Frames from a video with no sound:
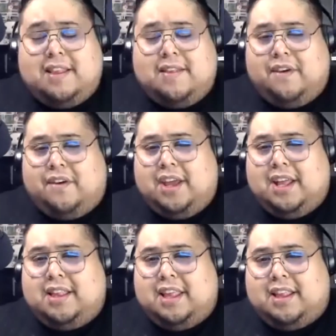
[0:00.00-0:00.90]

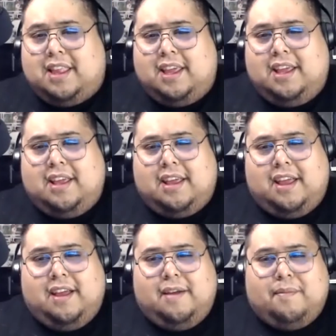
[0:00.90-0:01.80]
very addicting.
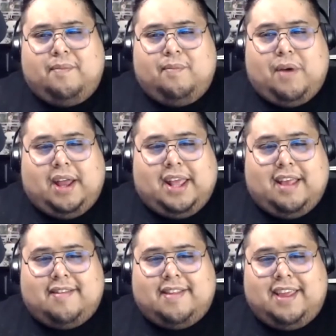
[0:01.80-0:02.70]

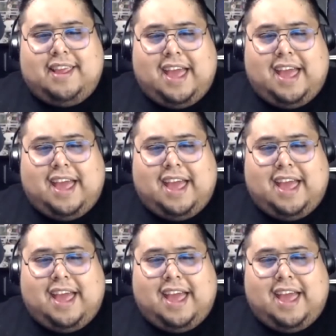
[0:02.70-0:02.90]
Podcasting.